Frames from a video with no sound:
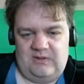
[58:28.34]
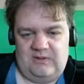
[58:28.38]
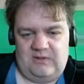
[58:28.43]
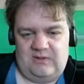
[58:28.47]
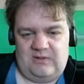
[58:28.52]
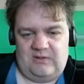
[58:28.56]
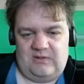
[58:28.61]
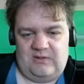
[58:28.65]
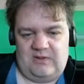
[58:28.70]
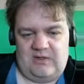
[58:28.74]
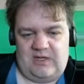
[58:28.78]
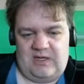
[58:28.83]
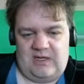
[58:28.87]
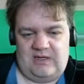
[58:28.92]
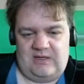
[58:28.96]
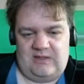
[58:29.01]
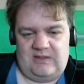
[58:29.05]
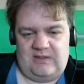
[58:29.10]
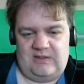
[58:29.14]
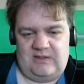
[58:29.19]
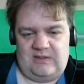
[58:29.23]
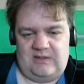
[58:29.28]
Alright,
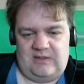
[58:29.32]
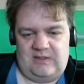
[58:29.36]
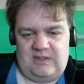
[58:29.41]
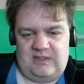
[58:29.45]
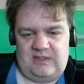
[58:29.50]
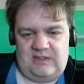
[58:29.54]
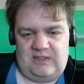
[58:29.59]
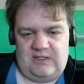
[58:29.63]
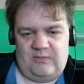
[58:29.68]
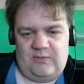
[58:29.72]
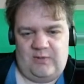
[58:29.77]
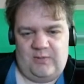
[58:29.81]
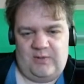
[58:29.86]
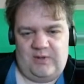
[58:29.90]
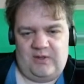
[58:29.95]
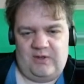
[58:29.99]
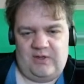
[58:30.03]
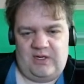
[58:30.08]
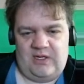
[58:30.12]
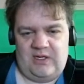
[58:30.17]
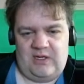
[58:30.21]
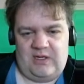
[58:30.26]
let's see what we
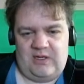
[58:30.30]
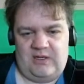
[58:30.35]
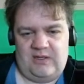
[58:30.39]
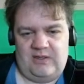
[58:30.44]
got here.